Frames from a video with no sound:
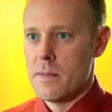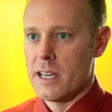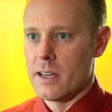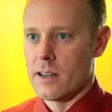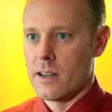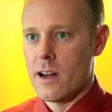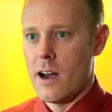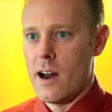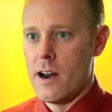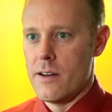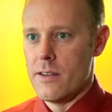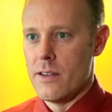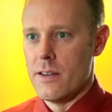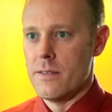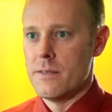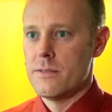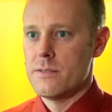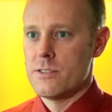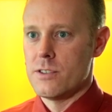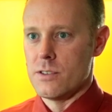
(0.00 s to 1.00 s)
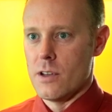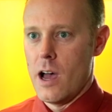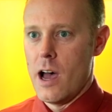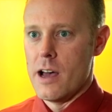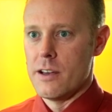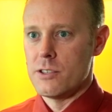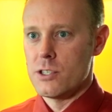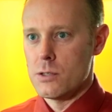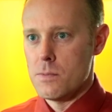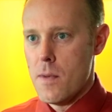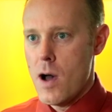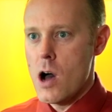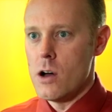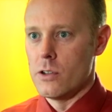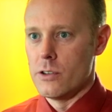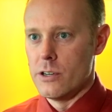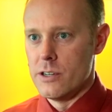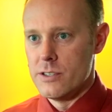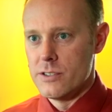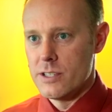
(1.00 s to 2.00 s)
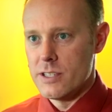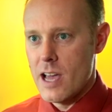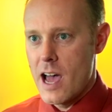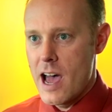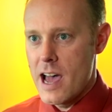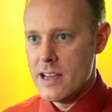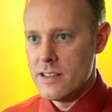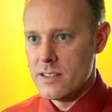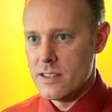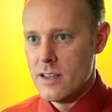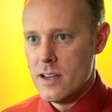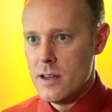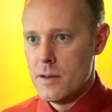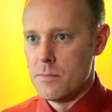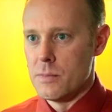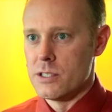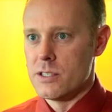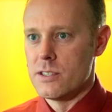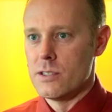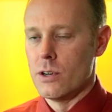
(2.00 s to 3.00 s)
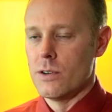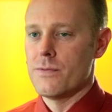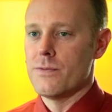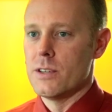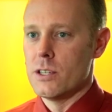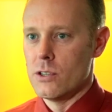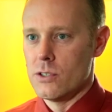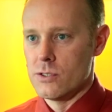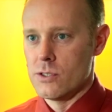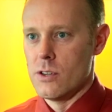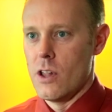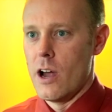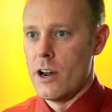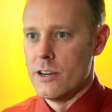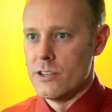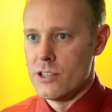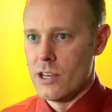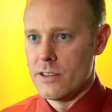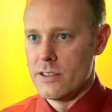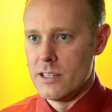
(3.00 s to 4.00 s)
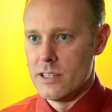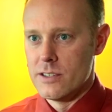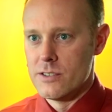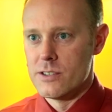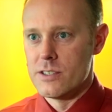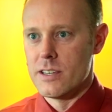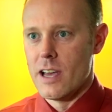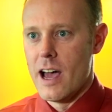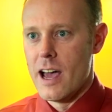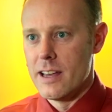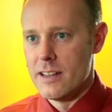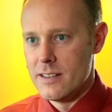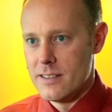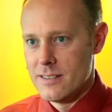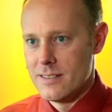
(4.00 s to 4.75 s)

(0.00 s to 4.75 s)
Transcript: can make a car that's uh, smaller in size, but still feels large on the inside.